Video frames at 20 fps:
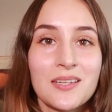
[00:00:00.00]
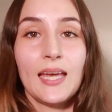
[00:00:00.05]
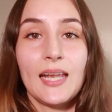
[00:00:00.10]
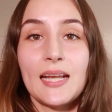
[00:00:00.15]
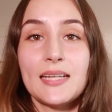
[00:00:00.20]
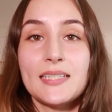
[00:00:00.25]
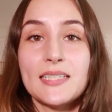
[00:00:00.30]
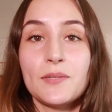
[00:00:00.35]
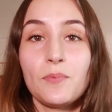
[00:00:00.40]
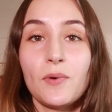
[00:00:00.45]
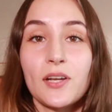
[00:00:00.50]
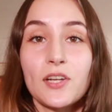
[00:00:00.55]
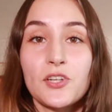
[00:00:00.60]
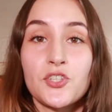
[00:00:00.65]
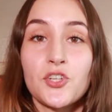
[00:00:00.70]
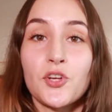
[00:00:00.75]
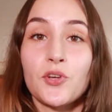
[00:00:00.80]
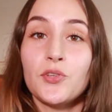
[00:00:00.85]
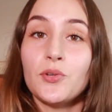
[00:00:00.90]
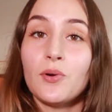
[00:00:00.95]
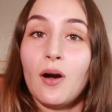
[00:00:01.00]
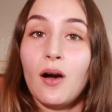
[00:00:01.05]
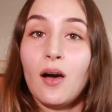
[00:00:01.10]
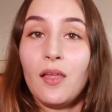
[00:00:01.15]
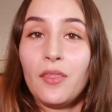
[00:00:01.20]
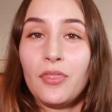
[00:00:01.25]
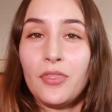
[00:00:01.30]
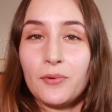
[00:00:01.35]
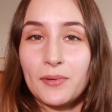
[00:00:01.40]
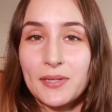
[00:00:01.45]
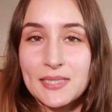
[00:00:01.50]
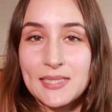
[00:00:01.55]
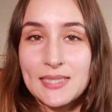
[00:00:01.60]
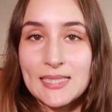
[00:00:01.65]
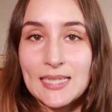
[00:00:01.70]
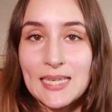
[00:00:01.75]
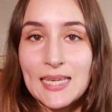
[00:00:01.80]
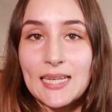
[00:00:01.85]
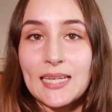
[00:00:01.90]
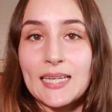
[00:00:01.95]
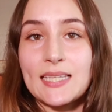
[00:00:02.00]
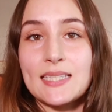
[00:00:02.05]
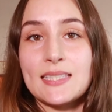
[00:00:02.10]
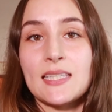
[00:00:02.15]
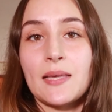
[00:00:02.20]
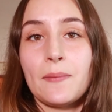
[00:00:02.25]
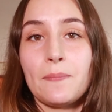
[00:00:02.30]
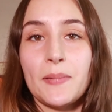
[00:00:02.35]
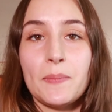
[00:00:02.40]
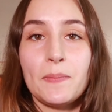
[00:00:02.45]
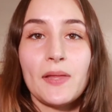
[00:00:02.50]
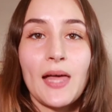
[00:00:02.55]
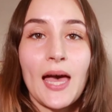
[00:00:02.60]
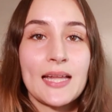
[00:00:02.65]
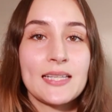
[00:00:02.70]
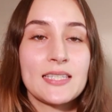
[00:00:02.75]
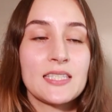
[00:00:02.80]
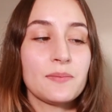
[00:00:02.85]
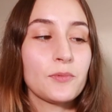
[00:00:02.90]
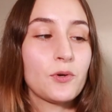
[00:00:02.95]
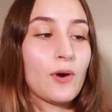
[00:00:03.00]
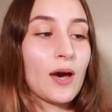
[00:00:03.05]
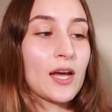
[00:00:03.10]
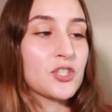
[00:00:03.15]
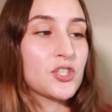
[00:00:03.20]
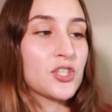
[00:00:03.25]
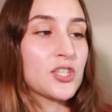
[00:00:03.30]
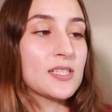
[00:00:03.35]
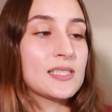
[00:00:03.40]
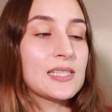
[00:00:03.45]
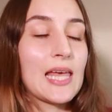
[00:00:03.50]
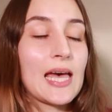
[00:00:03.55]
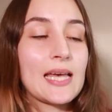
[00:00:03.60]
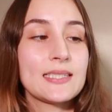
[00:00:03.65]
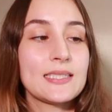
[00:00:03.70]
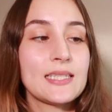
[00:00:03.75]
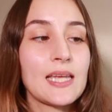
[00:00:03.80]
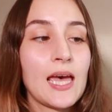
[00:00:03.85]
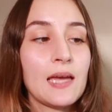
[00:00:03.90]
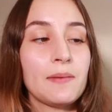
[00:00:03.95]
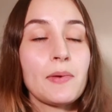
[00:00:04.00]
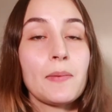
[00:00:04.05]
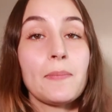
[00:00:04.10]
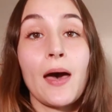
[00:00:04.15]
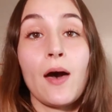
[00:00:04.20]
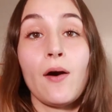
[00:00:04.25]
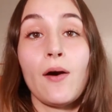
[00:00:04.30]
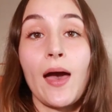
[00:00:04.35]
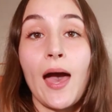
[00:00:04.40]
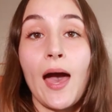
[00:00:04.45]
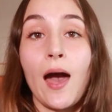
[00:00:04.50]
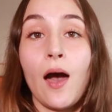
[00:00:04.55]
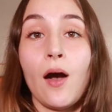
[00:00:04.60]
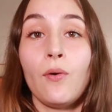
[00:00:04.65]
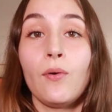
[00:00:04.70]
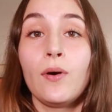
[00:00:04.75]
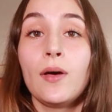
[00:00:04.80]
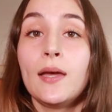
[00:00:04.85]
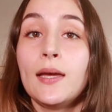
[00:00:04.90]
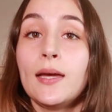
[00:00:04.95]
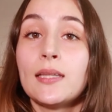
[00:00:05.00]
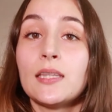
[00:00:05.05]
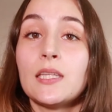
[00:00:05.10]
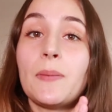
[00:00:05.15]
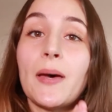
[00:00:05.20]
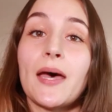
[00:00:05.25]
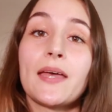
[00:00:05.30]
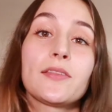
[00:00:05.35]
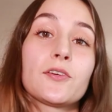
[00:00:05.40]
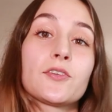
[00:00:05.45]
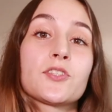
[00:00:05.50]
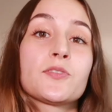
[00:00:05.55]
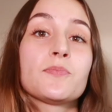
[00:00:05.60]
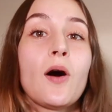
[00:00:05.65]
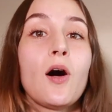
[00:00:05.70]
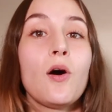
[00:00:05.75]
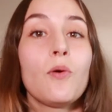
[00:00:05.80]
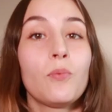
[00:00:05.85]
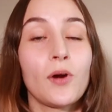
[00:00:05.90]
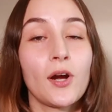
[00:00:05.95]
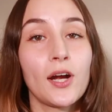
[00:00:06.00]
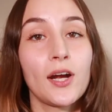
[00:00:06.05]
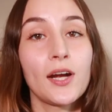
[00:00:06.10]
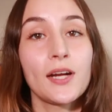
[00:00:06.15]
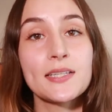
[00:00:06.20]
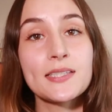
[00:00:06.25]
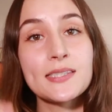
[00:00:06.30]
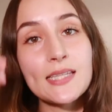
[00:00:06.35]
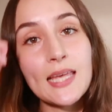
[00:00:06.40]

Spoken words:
And I did want to show you all the receipt because some people had some questions last time about how the Peddlers Mall works.